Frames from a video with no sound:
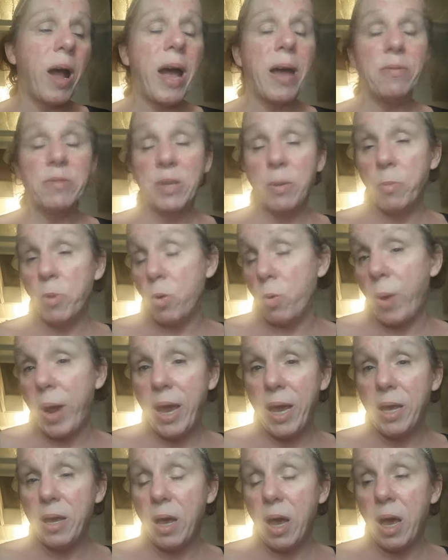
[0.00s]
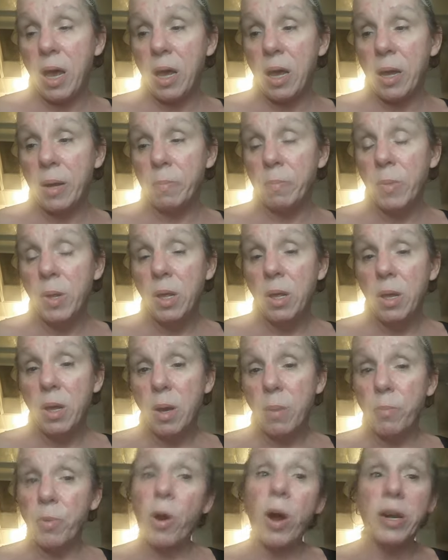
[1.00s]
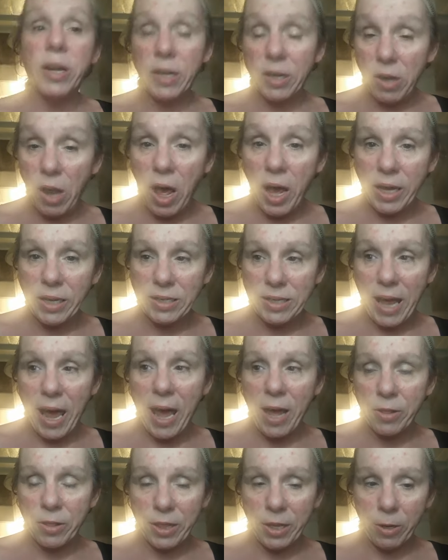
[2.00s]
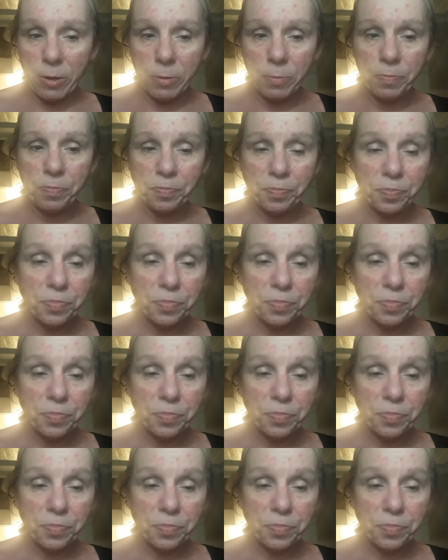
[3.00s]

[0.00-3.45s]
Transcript: I have some great product lines out there.